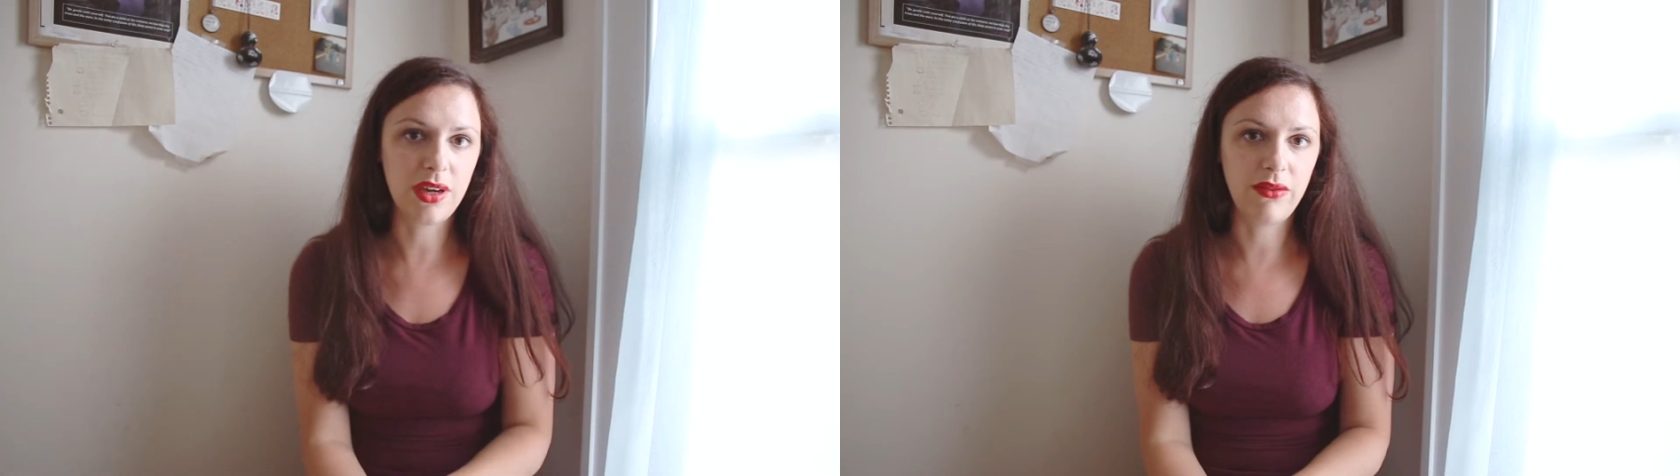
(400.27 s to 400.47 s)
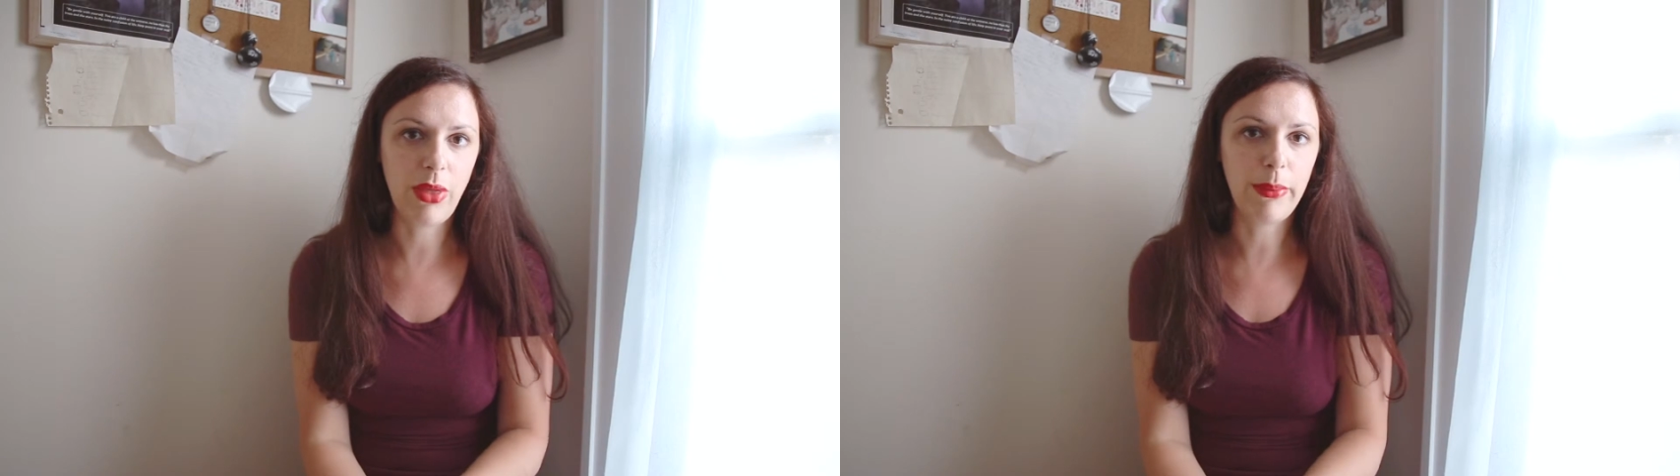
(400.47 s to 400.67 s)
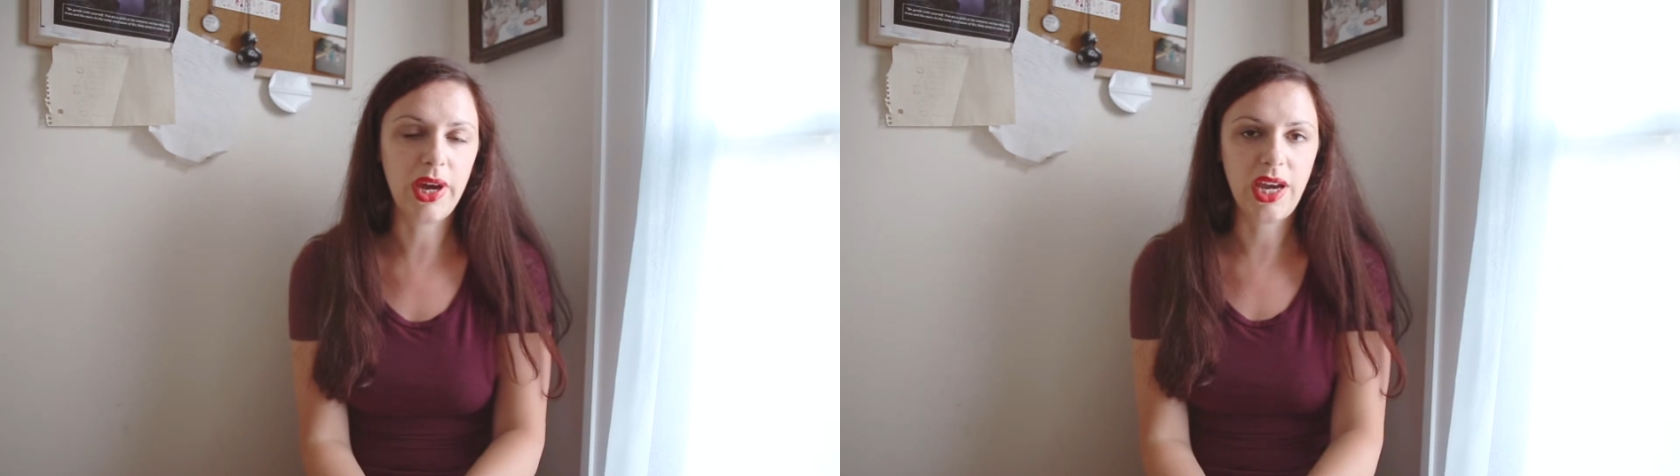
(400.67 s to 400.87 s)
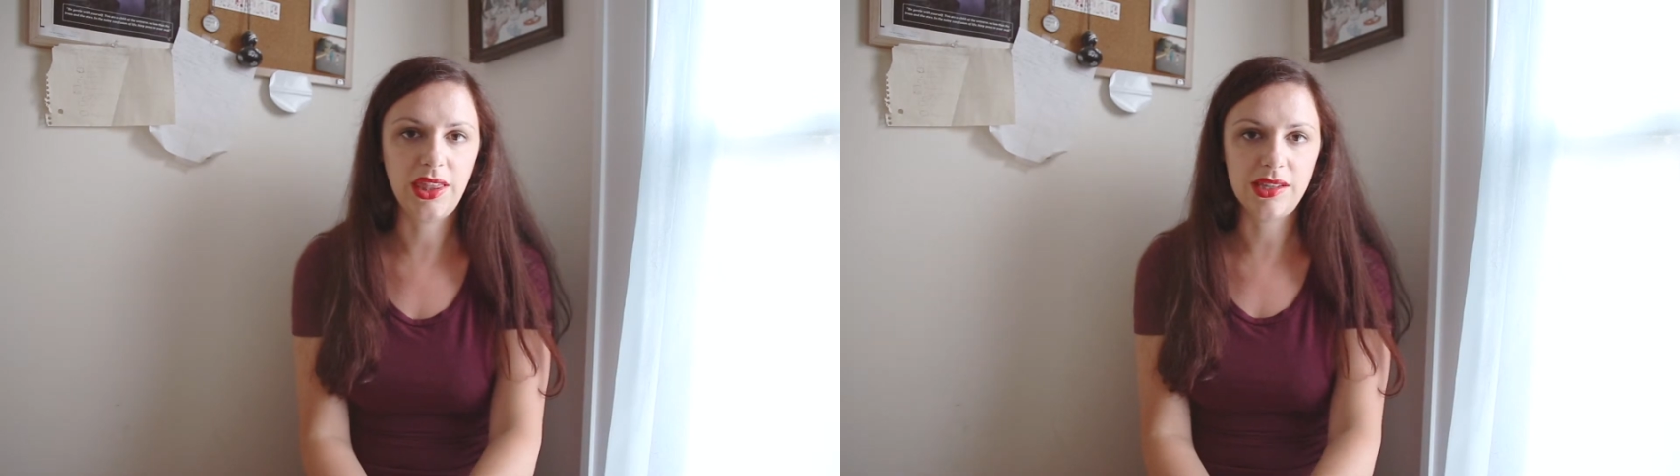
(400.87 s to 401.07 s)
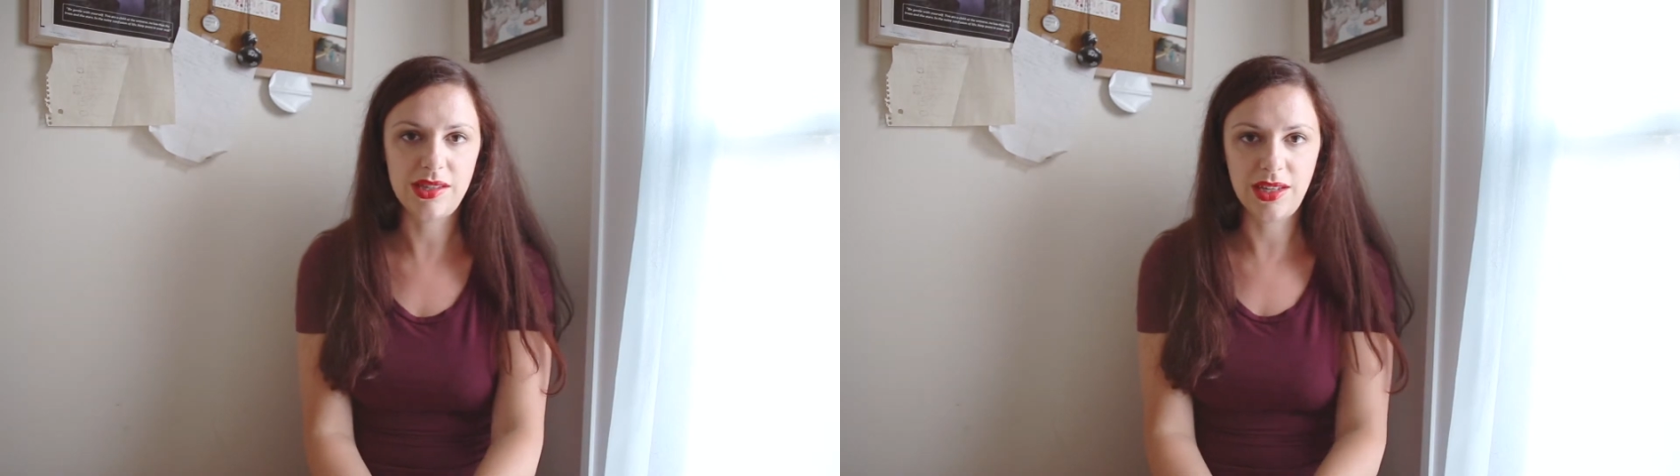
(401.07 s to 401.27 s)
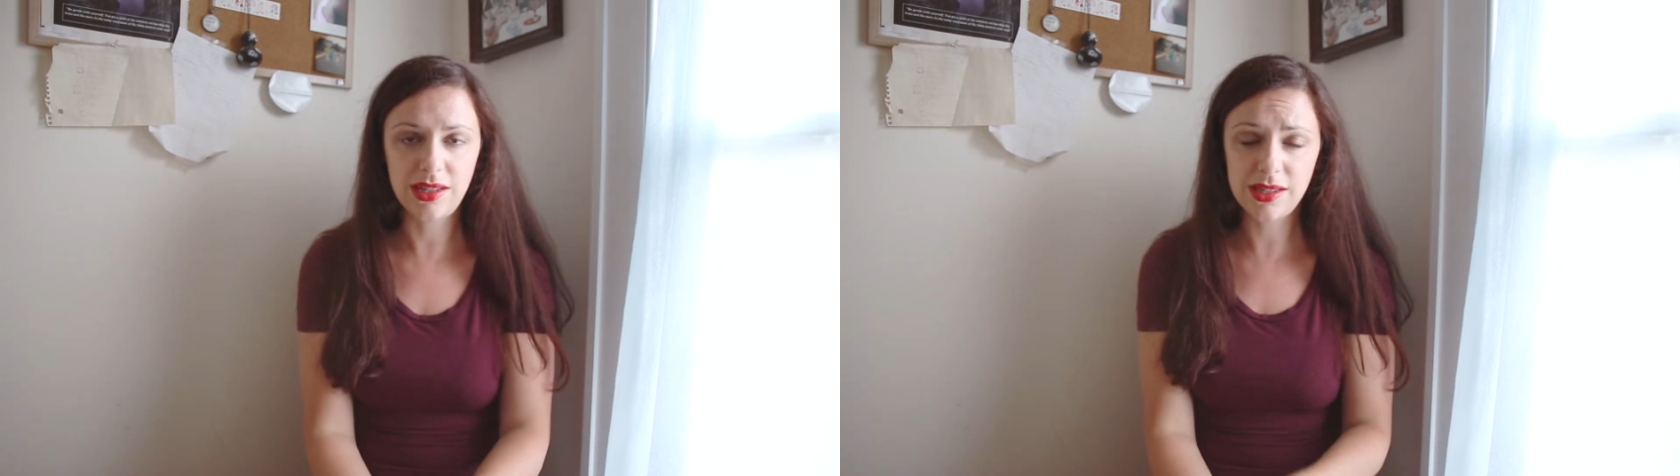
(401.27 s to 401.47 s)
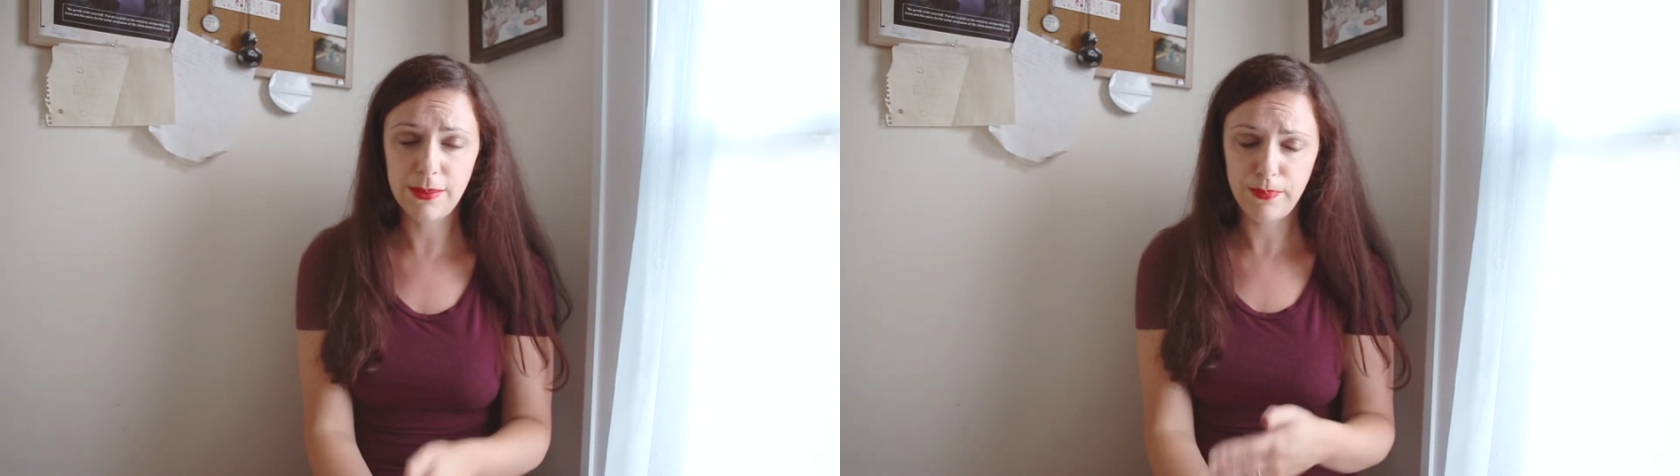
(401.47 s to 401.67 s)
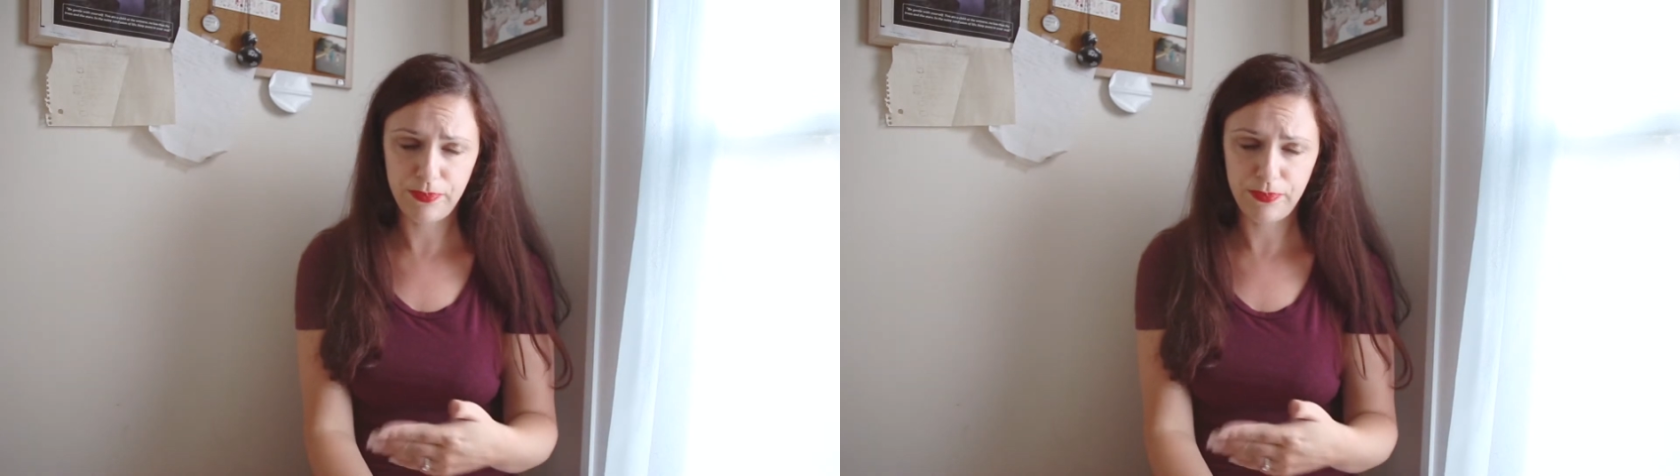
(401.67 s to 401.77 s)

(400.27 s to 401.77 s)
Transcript: of the behind the scenes.